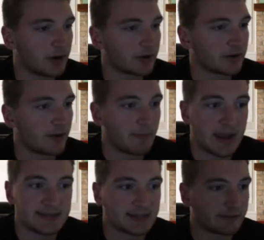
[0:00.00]
Martin,
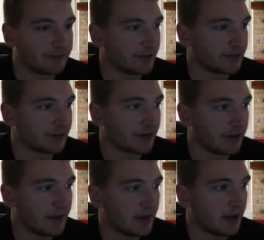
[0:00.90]
amazing
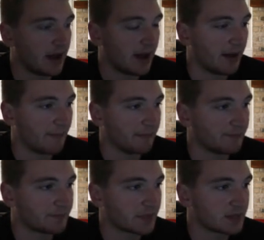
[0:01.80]
fielder, um,
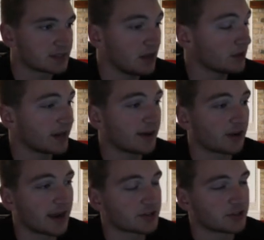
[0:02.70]
solid
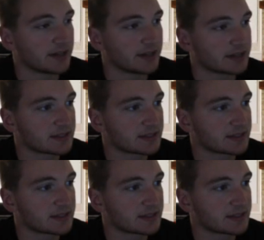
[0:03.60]
hitter actually in